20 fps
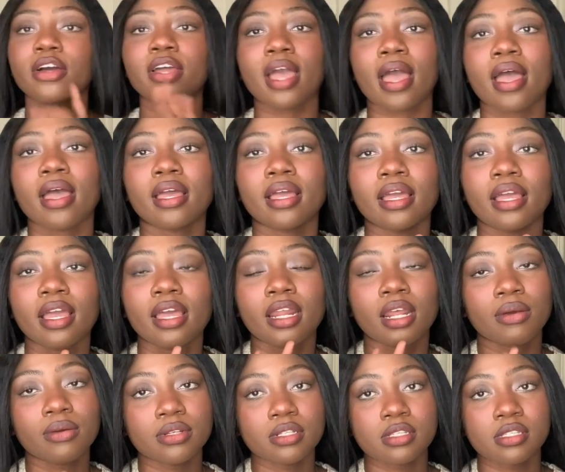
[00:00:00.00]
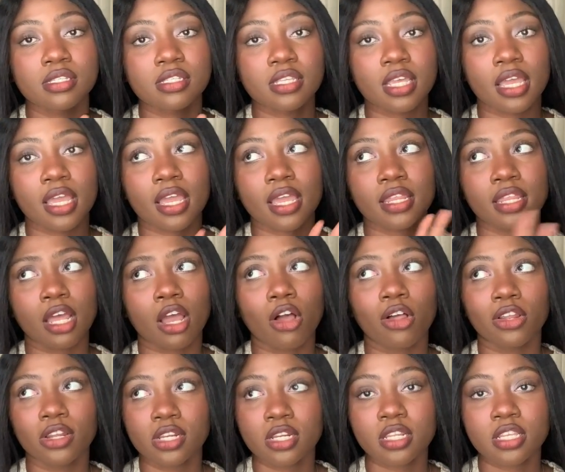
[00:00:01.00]
Oh yeah, and I want to say that
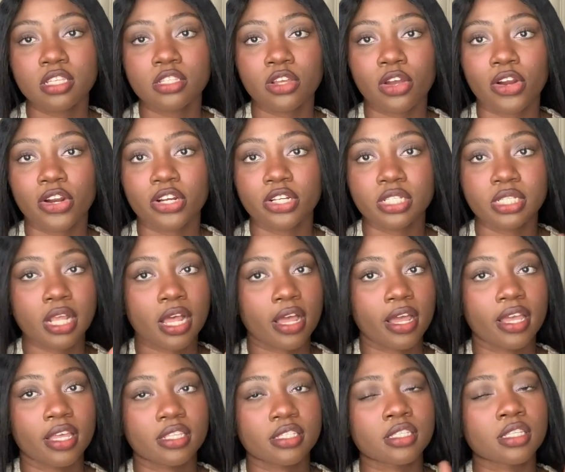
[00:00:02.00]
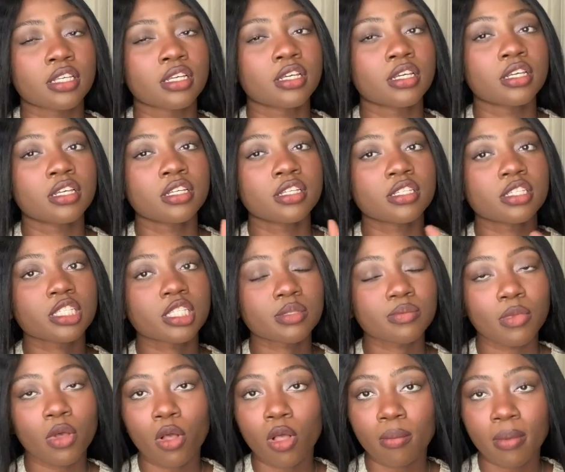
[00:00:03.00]
all of these are a size
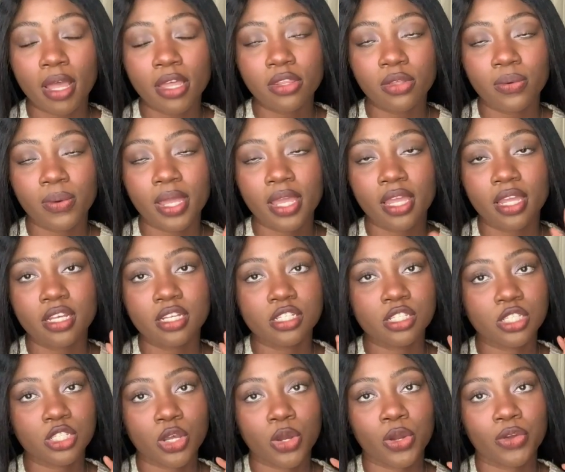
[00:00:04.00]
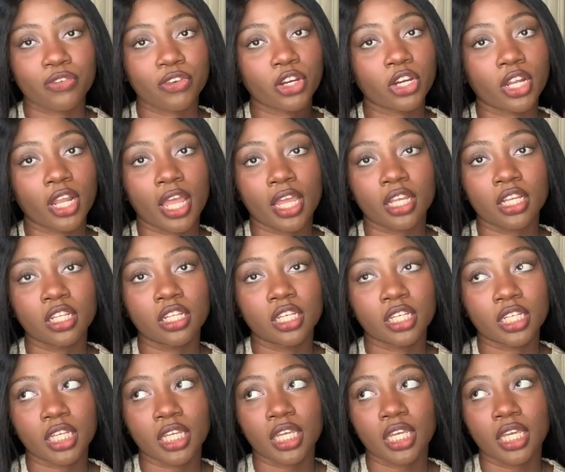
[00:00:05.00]
small, by the way. So if you're like
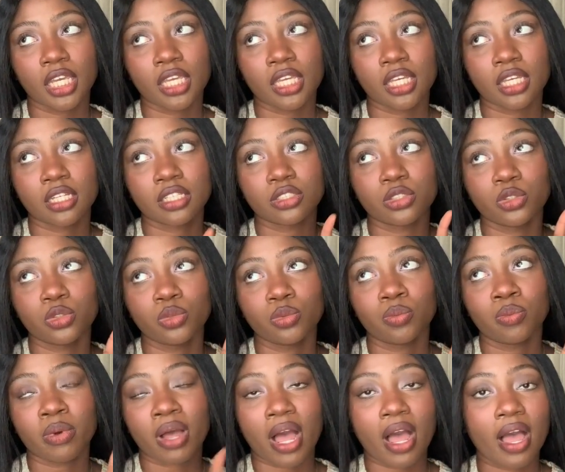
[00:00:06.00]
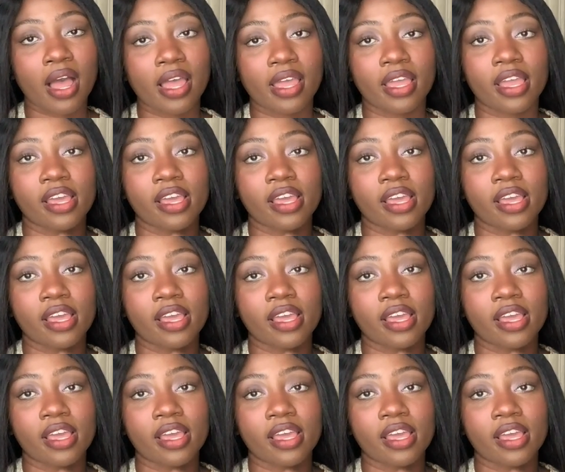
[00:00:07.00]
looking to buy